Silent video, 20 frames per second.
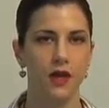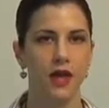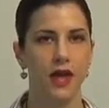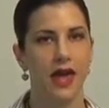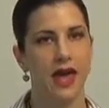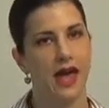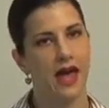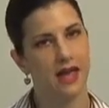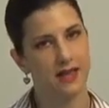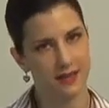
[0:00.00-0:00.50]

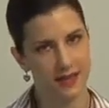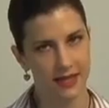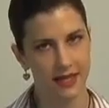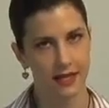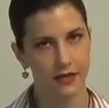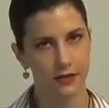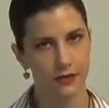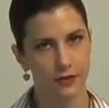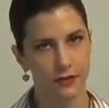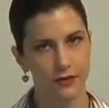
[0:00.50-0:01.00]
It has
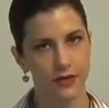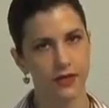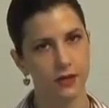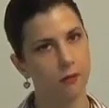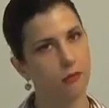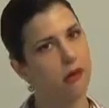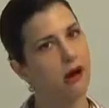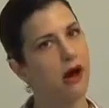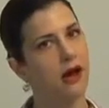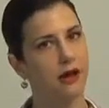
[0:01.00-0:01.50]
handles and a
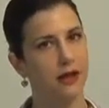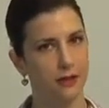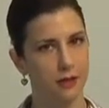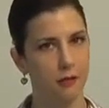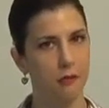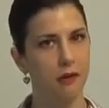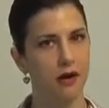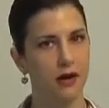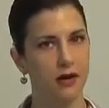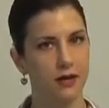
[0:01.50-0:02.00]
pot at the
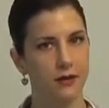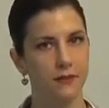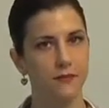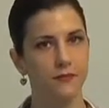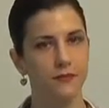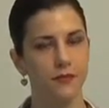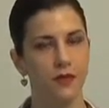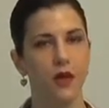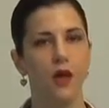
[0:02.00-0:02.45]
bottom,